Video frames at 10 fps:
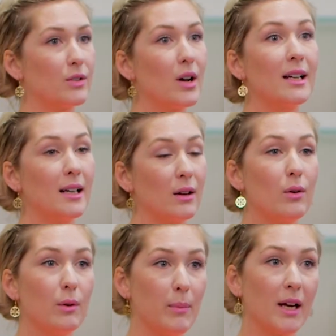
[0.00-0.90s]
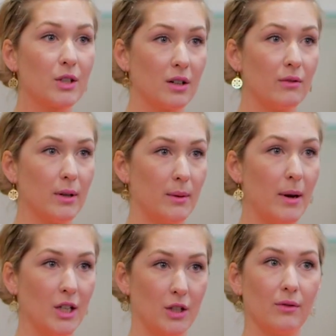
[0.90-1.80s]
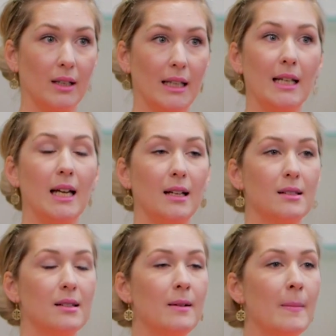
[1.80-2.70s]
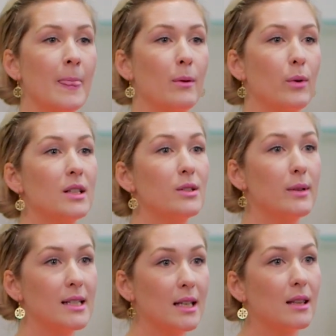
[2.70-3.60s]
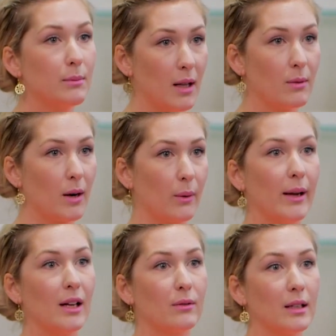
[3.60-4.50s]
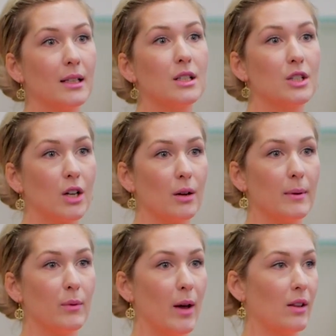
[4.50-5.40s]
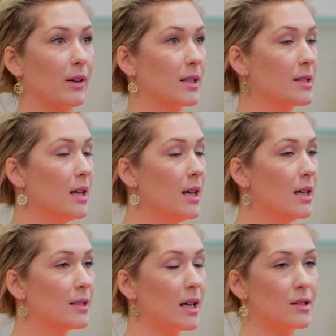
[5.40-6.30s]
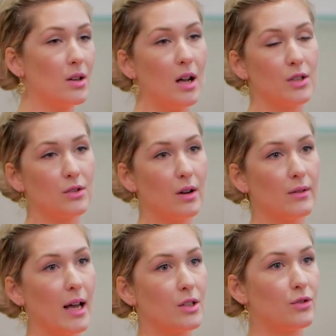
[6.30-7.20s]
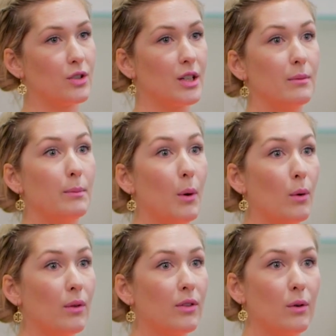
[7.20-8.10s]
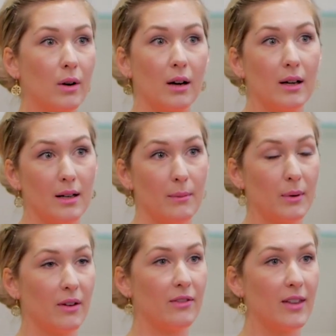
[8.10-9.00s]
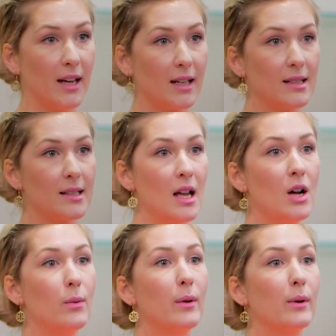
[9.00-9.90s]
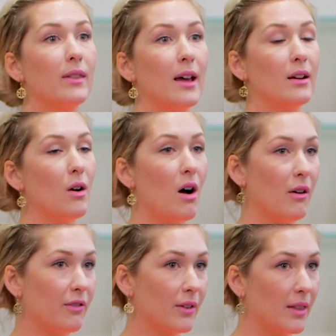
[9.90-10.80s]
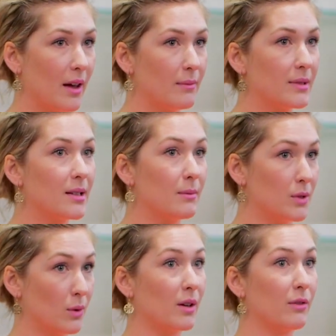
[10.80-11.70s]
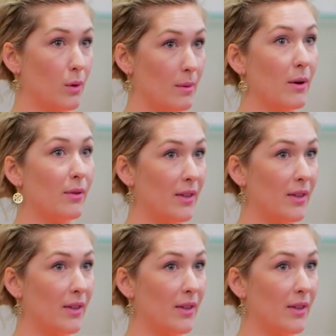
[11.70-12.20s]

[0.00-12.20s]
trying to get a whole picture of what the patient really needs. Once we see the blood work, we can really determine whether it's testosterone, estrogen, both, or a number of things. We will then offer them some sort of hormone